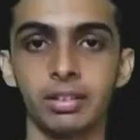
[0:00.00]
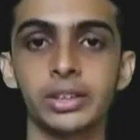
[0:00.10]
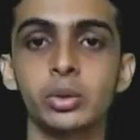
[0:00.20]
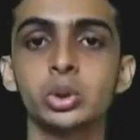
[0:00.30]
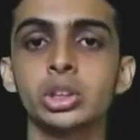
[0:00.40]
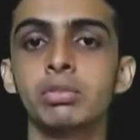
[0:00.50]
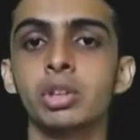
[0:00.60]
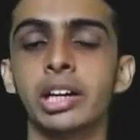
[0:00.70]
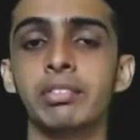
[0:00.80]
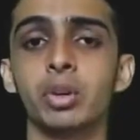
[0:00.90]
While crucial
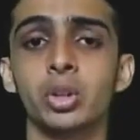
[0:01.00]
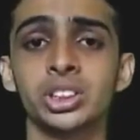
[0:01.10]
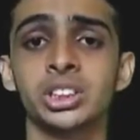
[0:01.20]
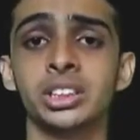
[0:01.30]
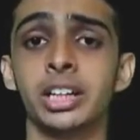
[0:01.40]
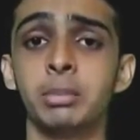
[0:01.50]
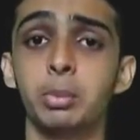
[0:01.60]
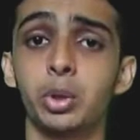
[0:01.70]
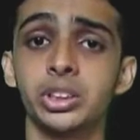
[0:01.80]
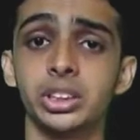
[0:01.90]
for life, oxygen can
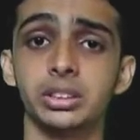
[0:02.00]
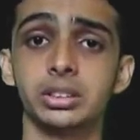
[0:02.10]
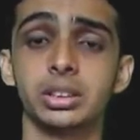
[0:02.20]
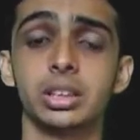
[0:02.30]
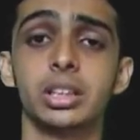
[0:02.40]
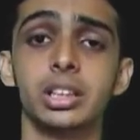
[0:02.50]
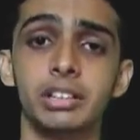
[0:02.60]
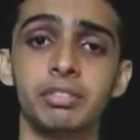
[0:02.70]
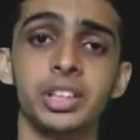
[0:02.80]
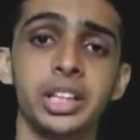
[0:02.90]
be poisonous
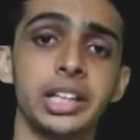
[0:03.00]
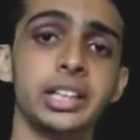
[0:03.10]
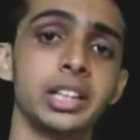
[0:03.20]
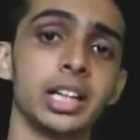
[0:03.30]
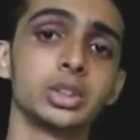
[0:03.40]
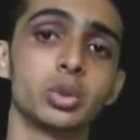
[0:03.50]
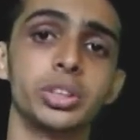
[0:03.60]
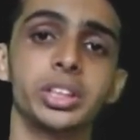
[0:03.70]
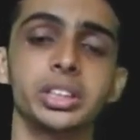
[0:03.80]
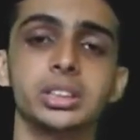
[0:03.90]
if inhaled in large
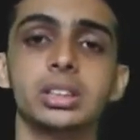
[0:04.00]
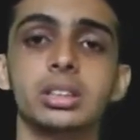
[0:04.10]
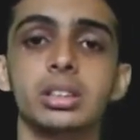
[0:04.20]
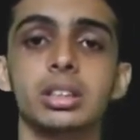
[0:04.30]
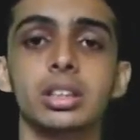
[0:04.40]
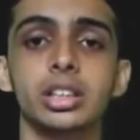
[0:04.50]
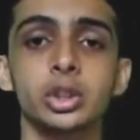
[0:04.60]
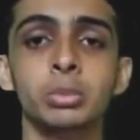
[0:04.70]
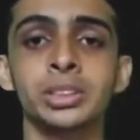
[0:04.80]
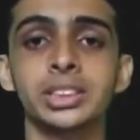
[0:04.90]
quantities.
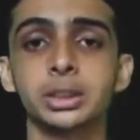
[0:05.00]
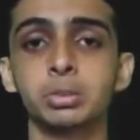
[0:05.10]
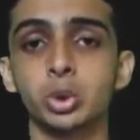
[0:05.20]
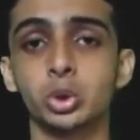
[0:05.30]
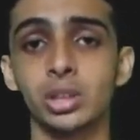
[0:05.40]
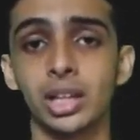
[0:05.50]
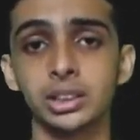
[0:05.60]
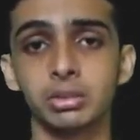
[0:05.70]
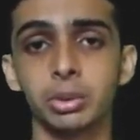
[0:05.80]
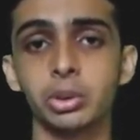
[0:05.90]
Humans exposed to
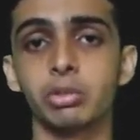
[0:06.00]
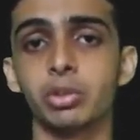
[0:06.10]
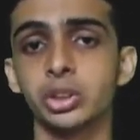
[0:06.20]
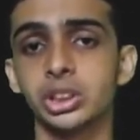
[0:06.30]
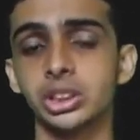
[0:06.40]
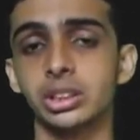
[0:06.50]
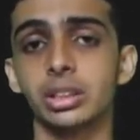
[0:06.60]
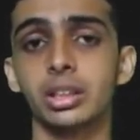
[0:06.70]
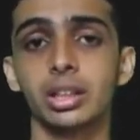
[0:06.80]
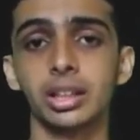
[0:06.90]
large amount of
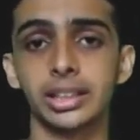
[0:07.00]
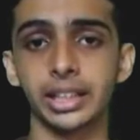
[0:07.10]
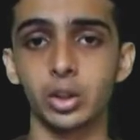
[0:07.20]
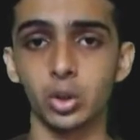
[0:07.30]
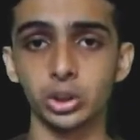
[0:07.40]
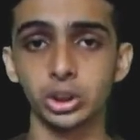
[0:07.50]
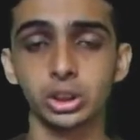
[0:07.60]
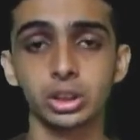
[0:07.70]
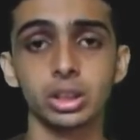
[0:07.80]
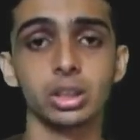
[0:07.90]
oxygen can
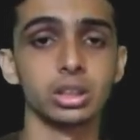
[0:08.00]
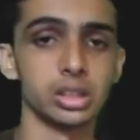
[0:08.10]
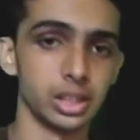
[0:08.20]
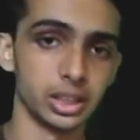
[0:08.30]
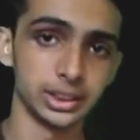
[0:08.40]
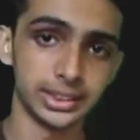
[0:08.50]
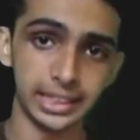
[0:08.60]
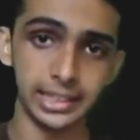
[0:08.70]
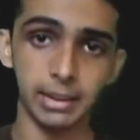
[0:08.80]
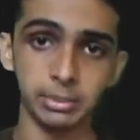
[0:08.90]
cause
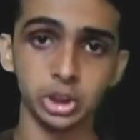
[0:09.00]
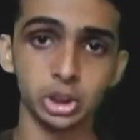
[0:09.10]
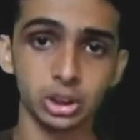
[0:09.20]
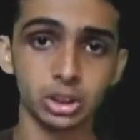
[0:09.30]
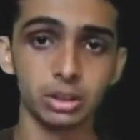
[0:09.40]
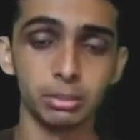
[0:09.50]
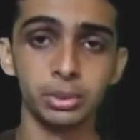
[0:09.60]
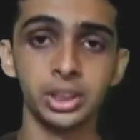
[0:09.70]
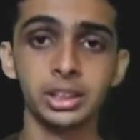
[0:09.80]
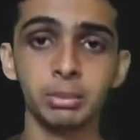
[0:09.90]
cell damage,
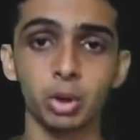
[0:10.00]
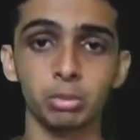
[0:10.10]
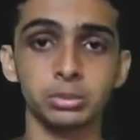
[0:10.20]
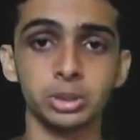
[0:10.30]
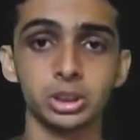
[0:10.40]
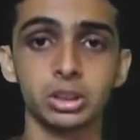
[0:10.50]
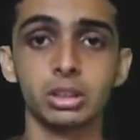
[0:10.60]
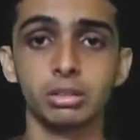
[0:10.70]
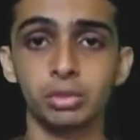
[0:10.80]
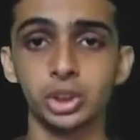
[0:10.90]
breathing problems,
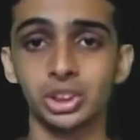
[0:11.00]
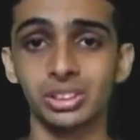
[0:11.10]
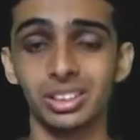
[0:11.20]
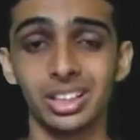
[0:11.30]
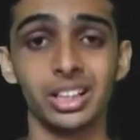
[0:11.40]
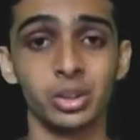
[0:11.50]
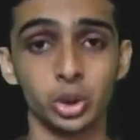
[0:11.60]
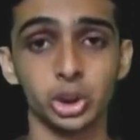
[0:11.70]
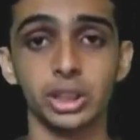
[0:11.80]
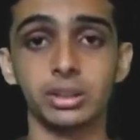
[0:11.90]
vision
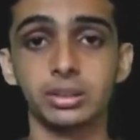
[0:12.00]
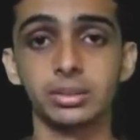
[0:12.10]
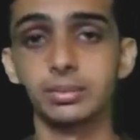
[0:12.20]
and nausea.